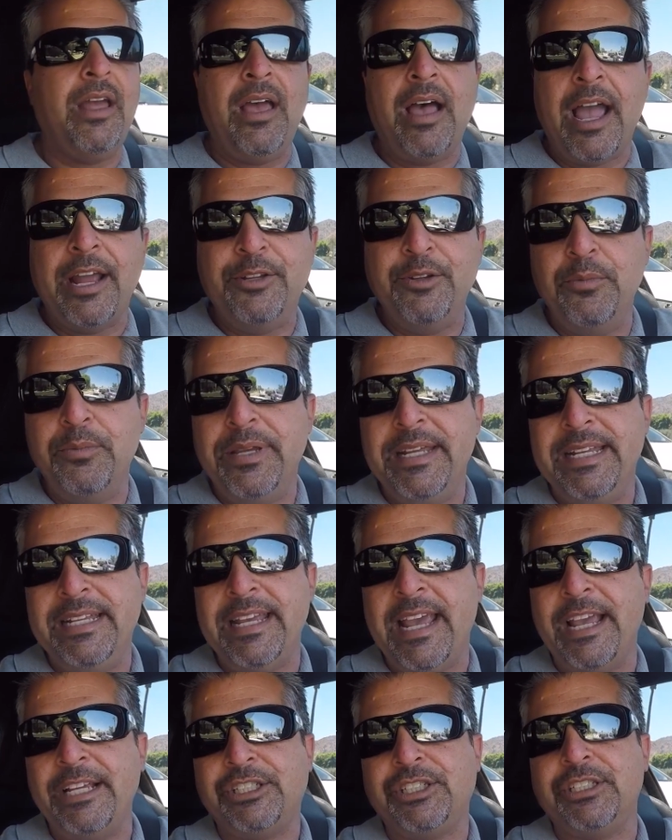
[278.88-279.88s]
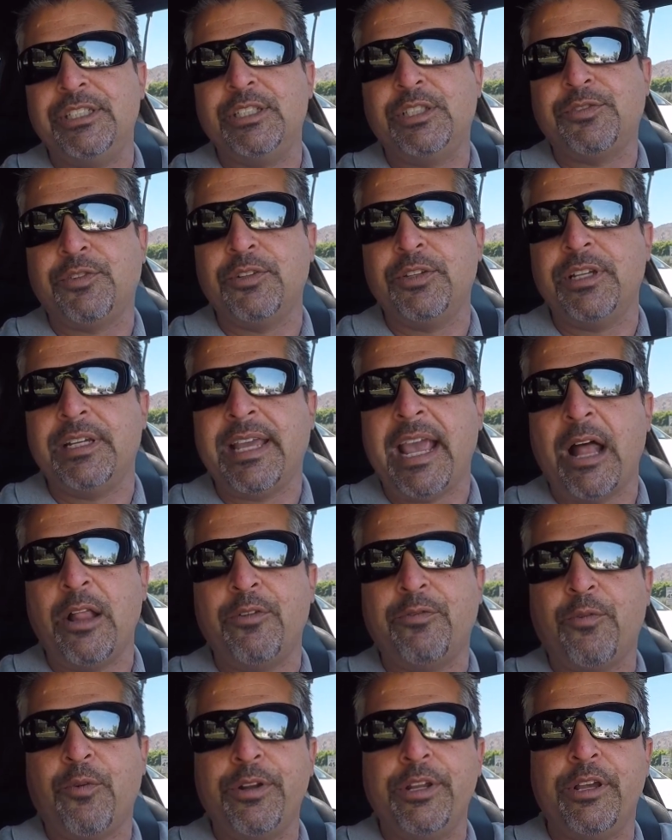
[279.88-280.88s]
I do mediations for the
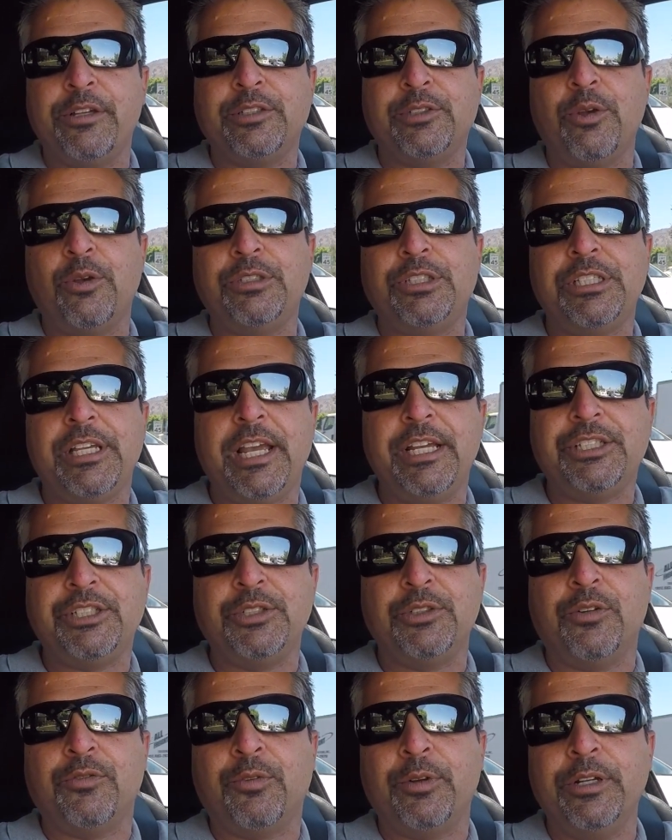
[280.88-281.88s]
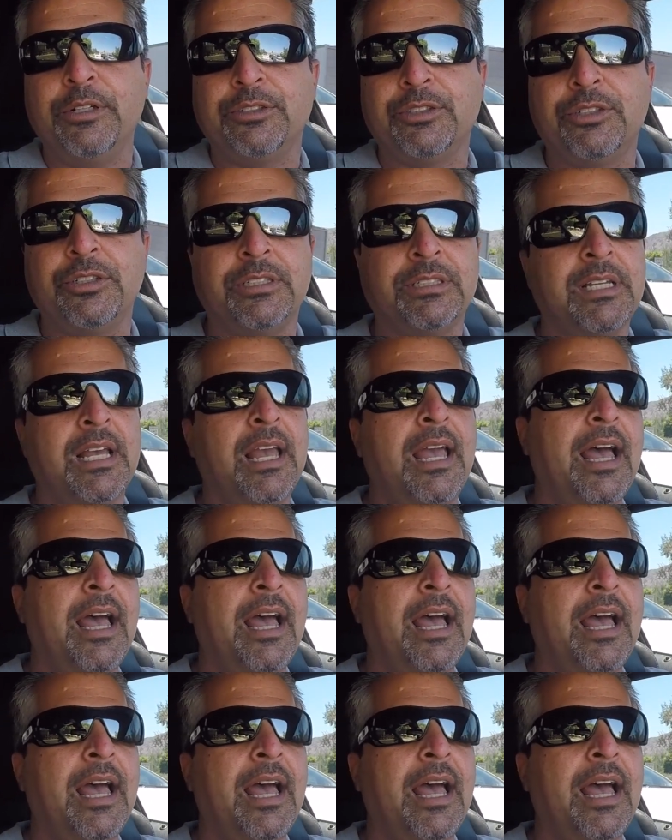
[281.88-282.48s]
California Association of Realtors.